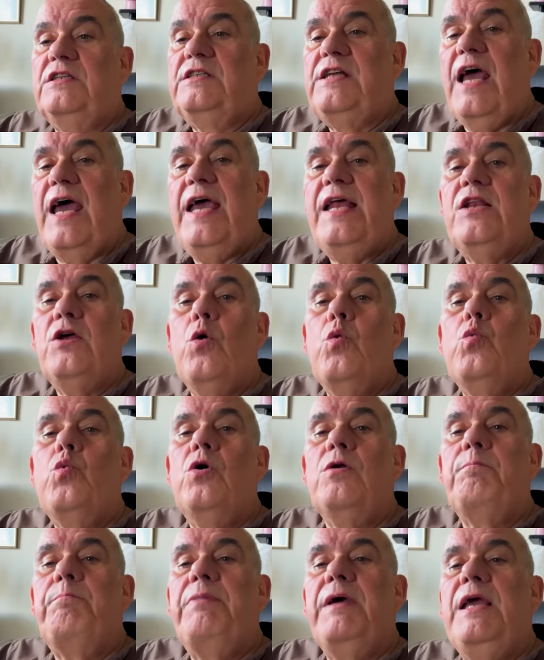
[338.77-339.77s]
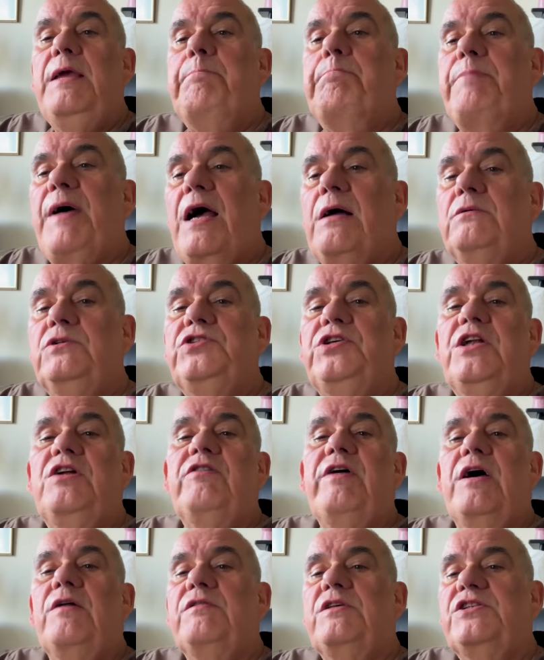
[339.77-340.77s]
Ted would be bouncing
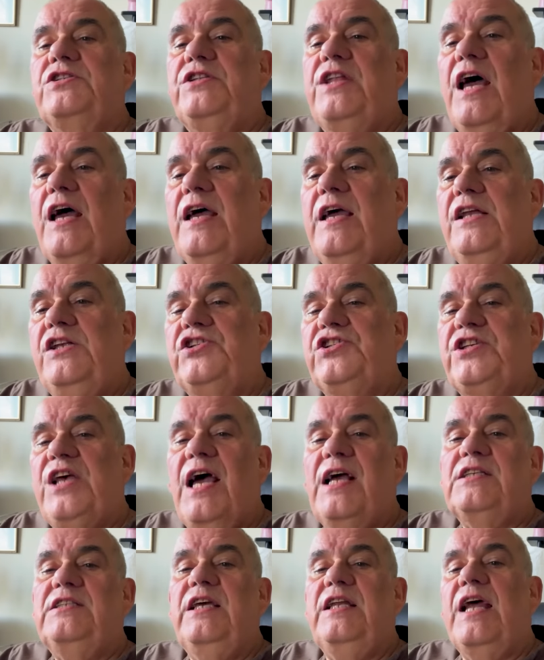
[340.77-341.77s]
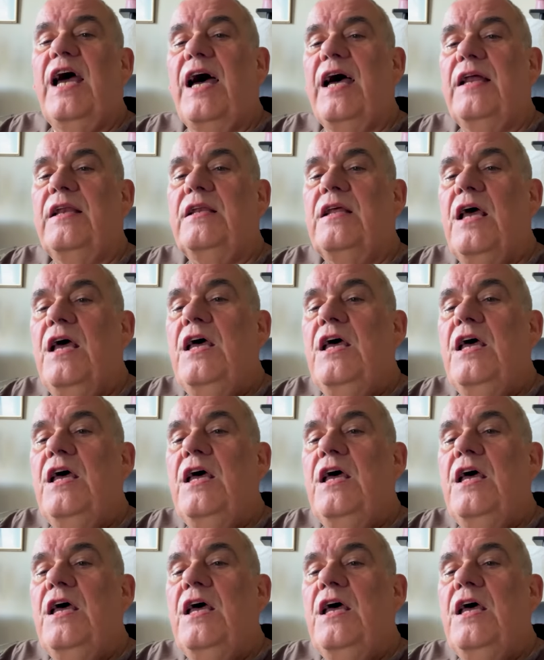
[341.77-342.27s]
around the stage, sax in hand,